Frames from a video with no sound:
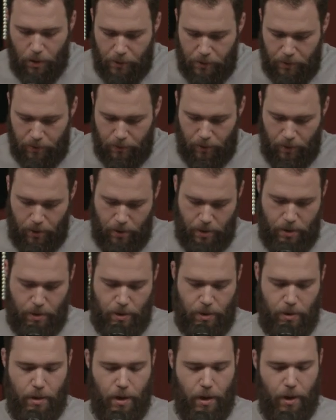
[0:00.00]
And
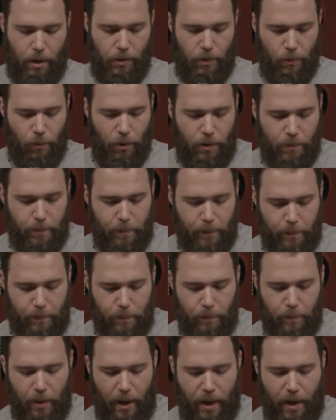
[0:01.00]
in, uh, you want
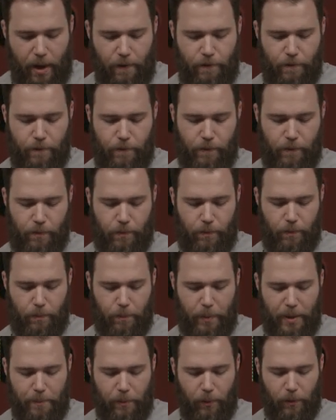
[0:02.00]
to have
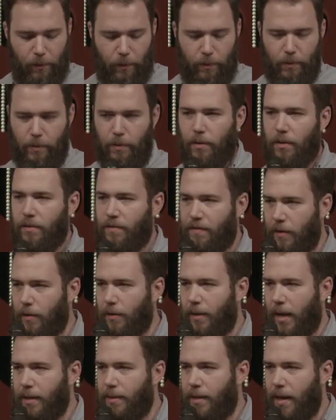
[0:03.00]
people
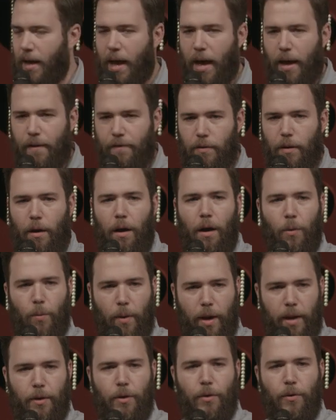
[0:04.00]
feel like they have a
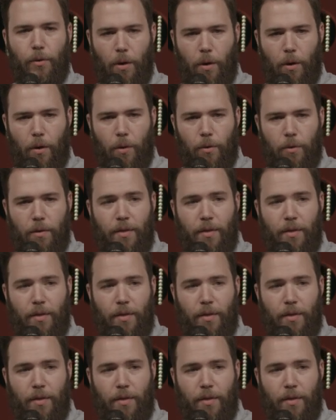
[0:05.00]
way to grow.